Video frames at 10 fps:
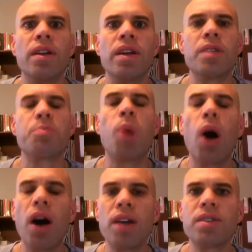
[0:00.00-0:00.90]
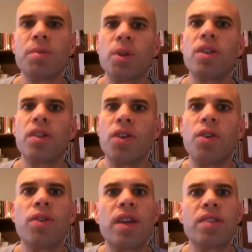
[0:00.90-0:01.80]
it's possible to
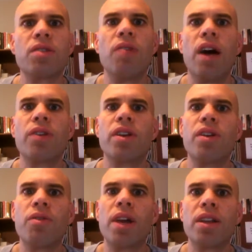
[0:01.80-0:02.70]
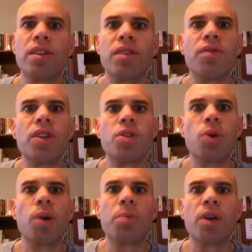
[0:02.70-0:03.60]
turn things around in a relatively
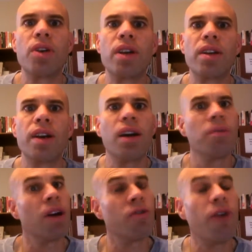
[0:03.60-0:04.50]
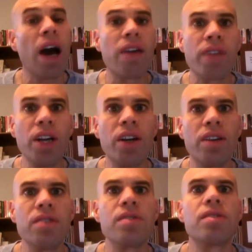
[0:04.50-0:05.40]
short period of time. Now, 5
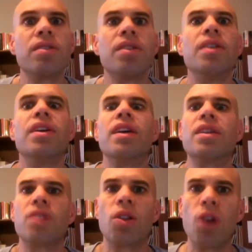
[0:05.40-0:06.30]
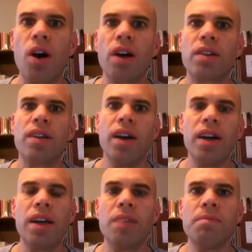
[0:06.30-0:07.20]
years is a long
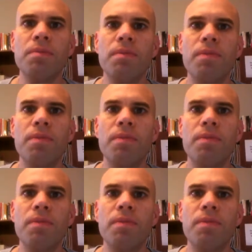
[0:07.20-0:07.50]
time